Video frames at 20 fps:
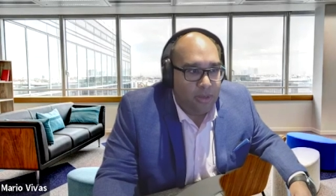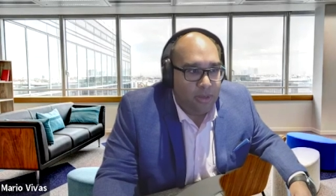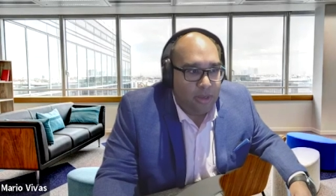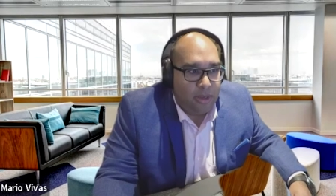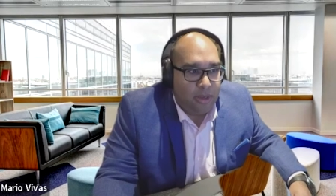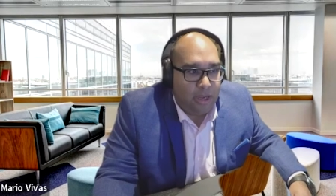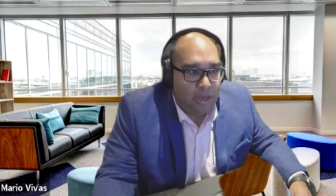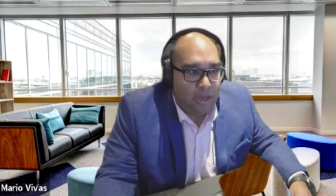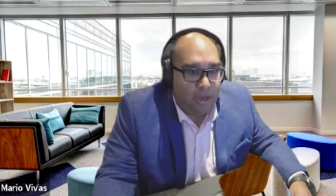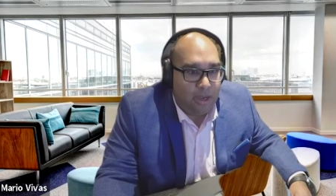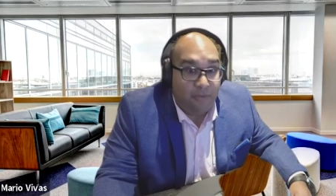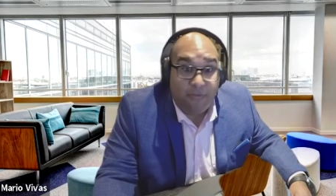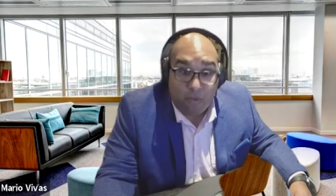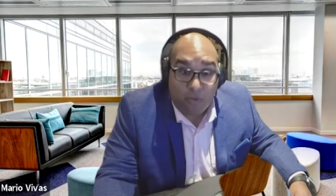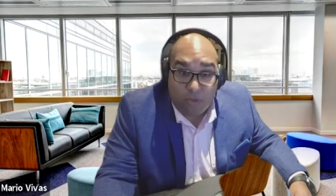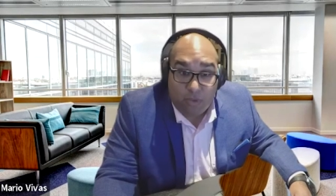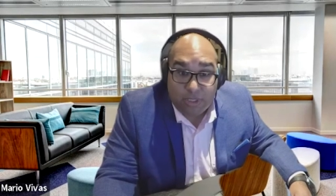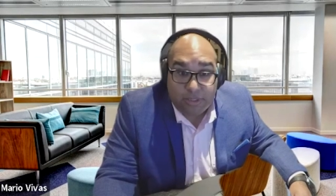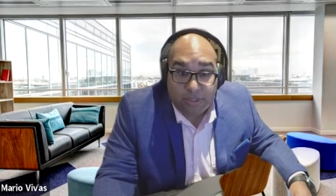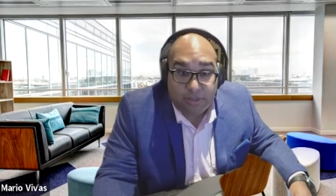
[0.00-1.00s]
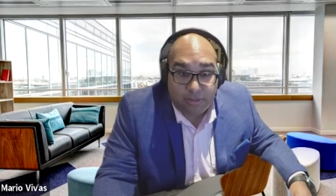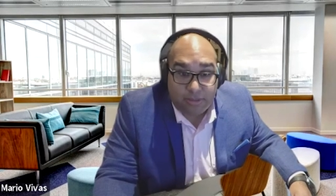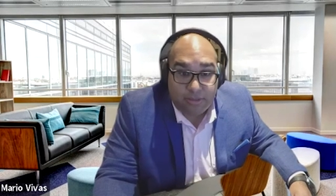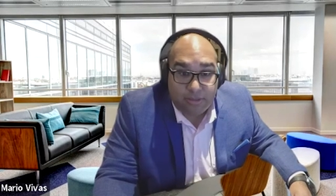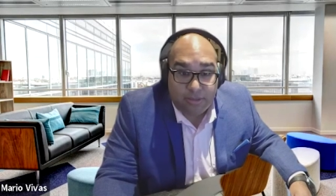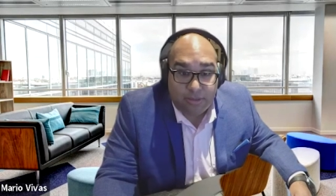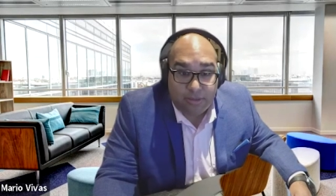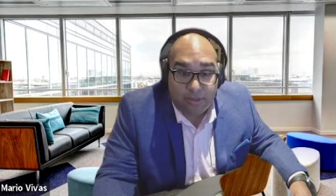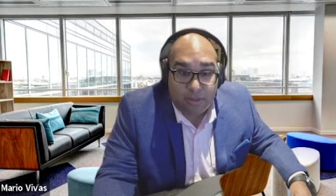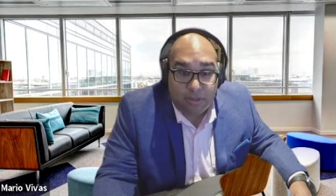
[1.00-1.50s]
uh, focused
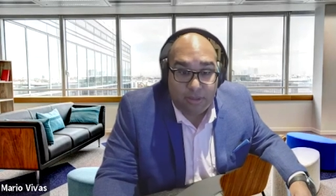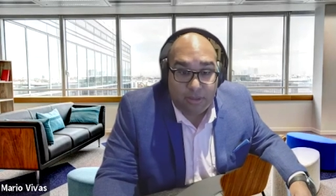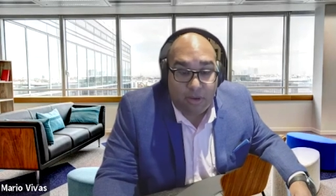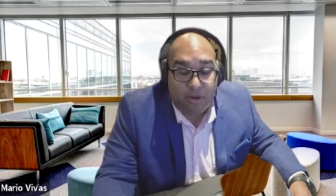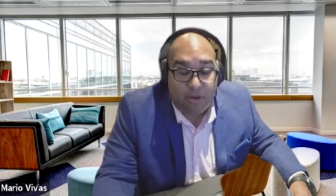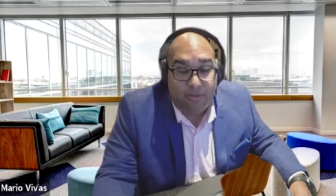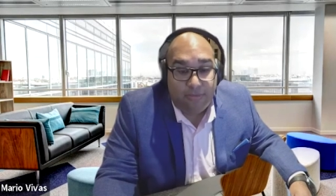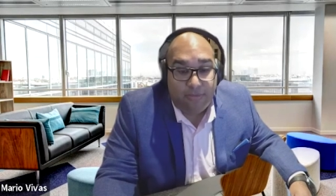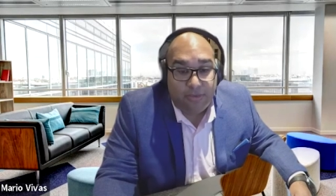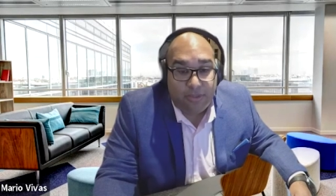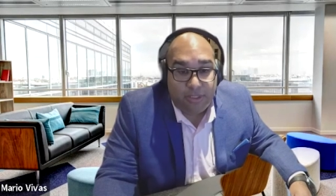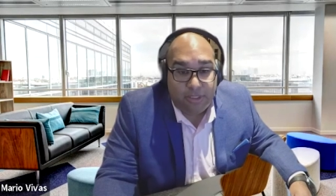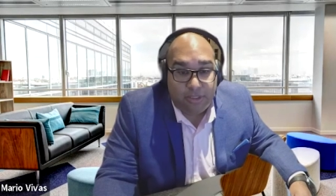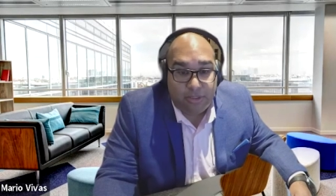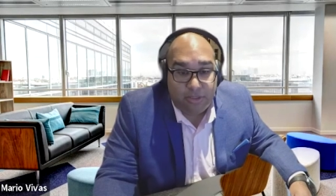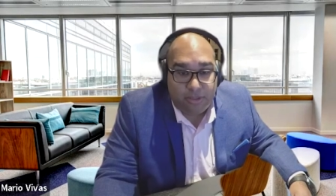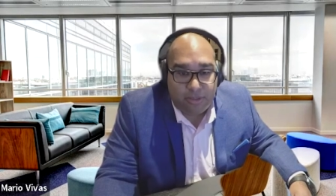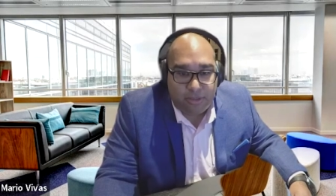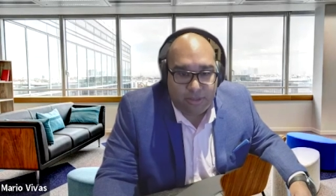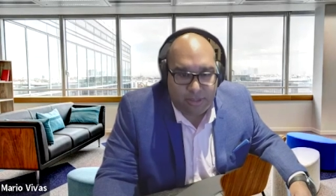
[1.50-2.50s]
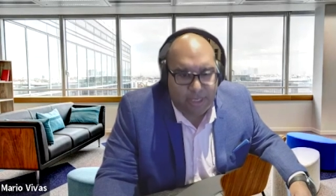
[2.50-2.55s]
uh, conversations.